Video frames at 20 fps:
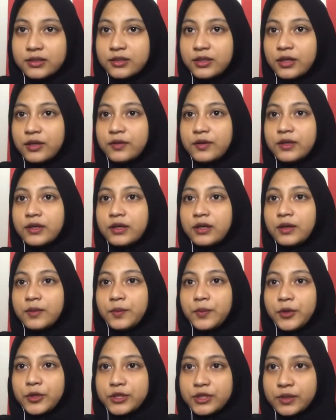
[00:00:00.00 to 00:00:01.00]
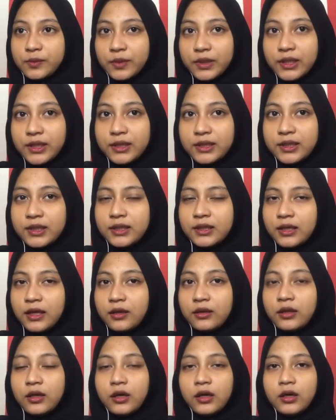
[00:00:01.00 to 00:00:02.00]
there is a possibility
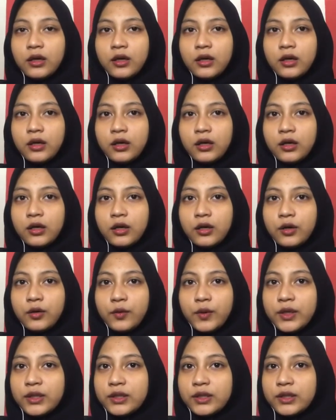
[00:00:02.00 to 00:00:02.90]
that when